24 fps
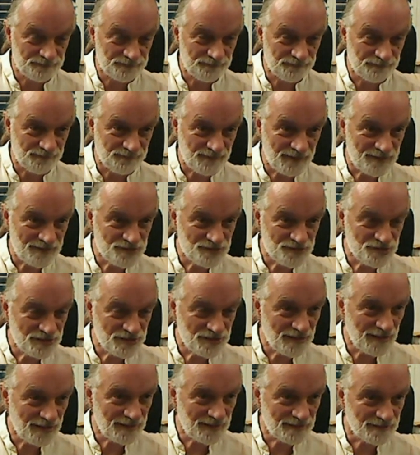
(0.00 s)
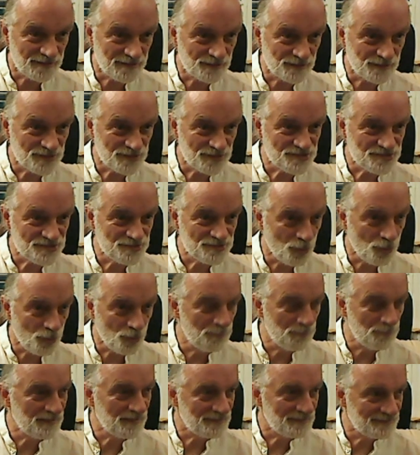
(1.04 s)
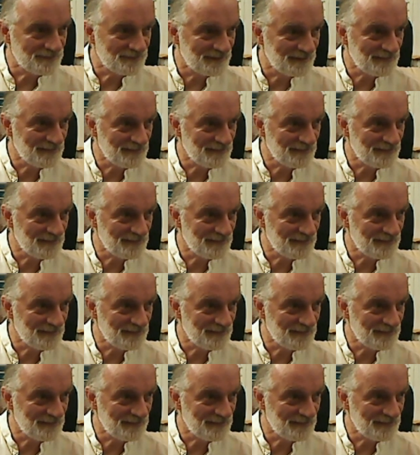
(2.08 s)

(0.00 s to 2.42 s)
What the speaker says: And she got it. It was no big deal.